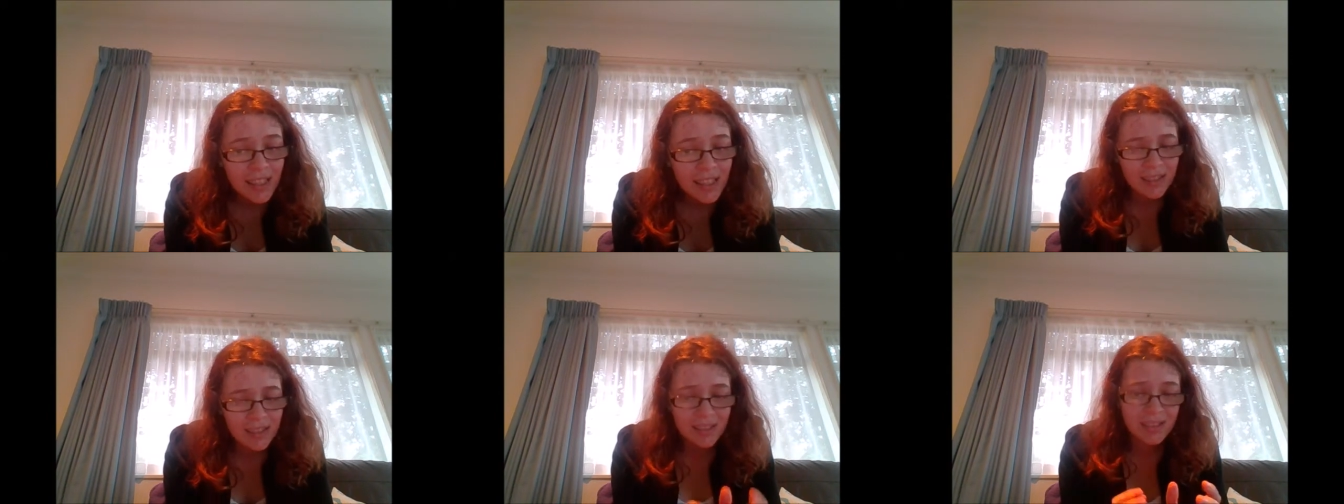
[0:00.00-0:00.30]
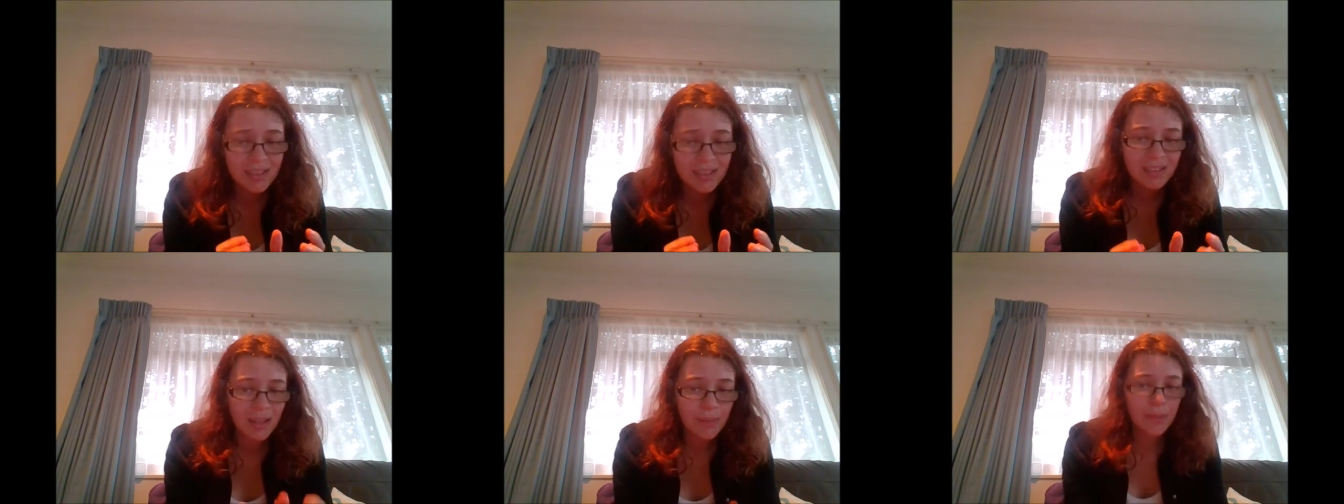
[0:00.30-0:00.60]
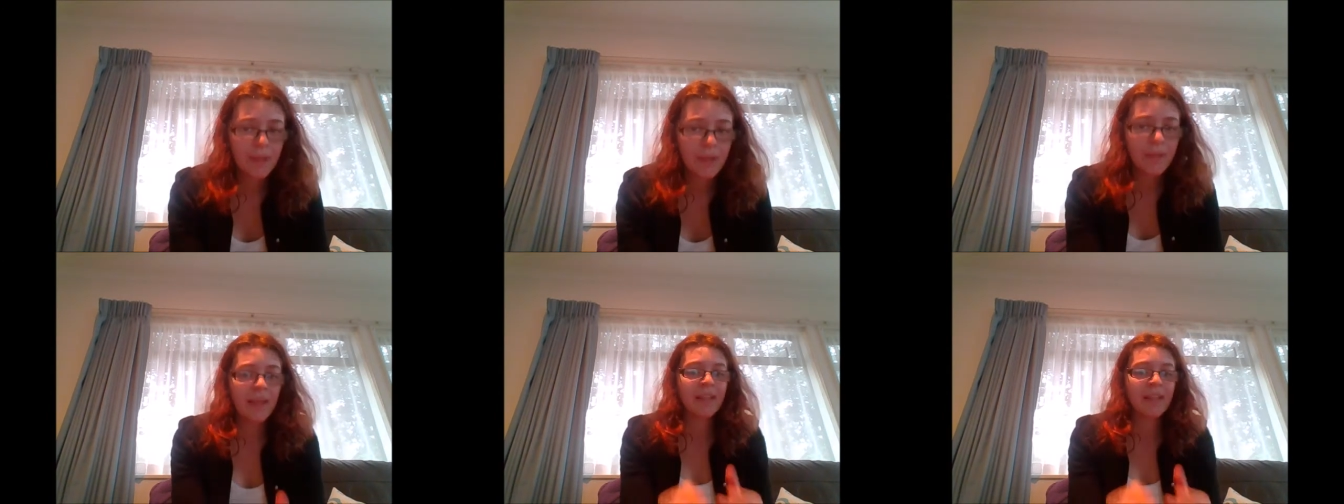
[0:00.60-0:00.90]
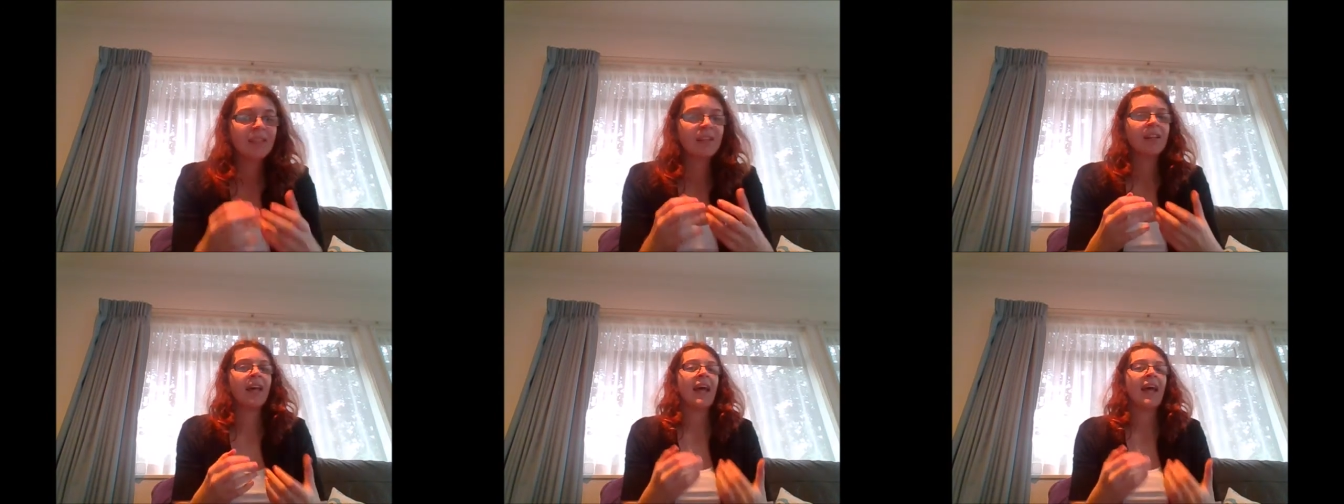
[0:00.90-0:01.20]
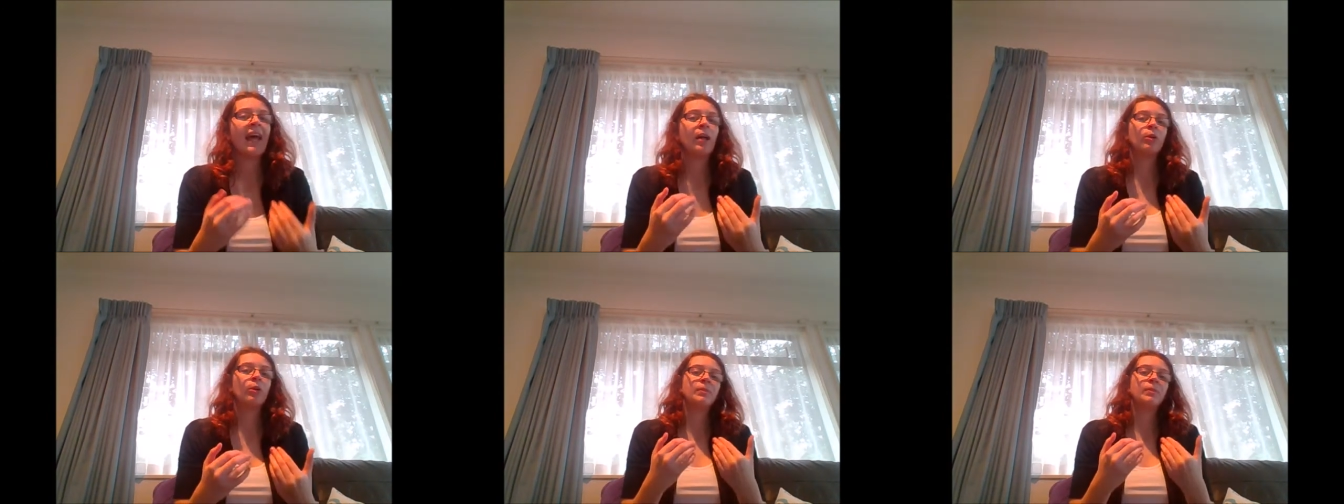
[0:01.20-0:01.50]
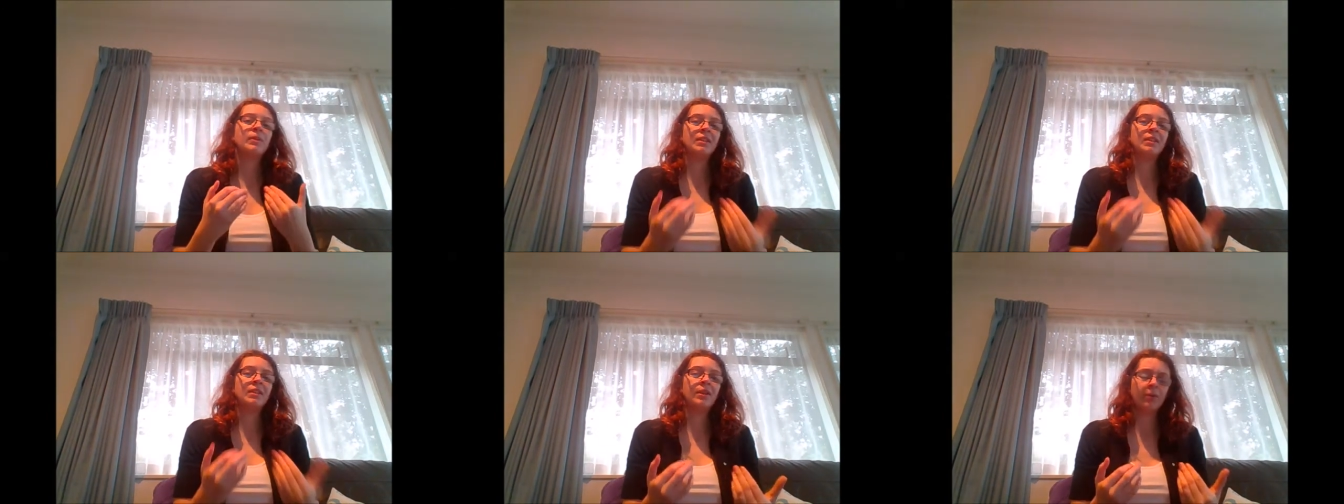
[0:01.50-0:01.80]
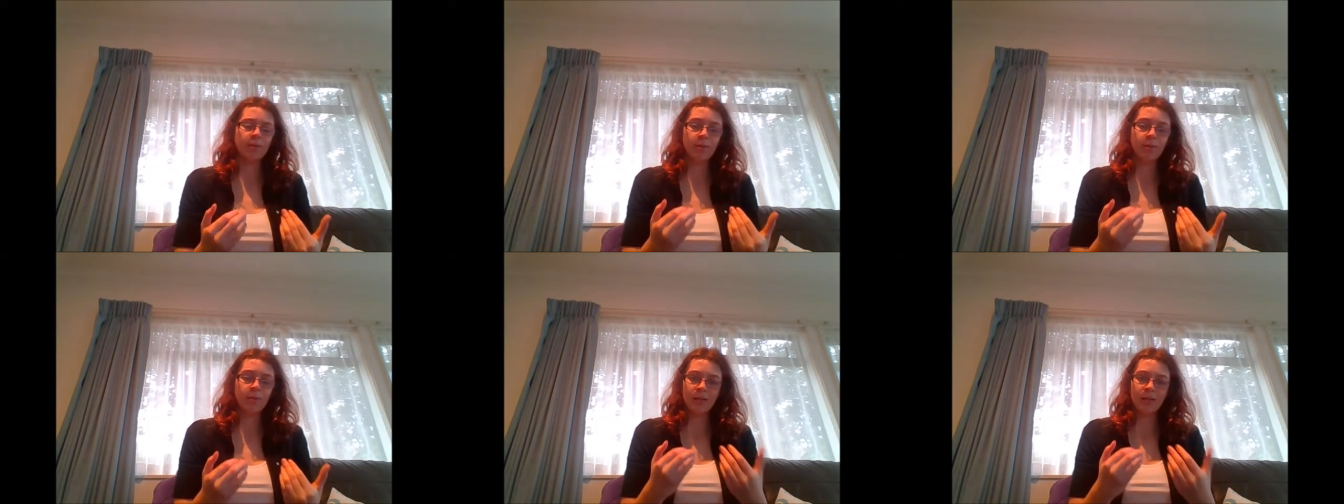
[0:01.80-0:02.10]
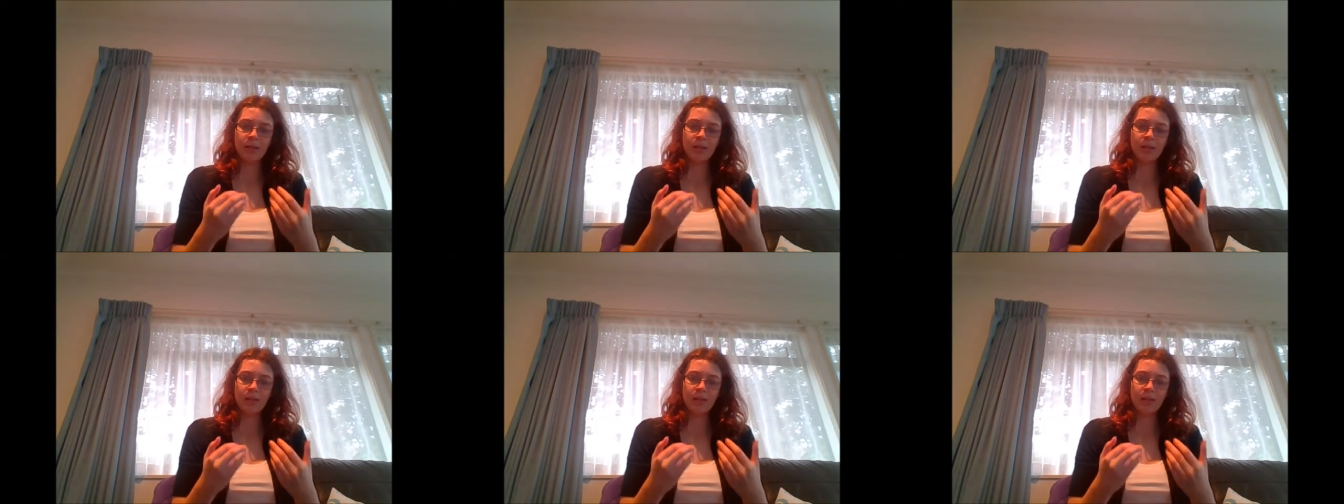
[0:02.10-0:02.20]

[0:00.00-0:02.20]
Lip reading: This is someone that's going to help you.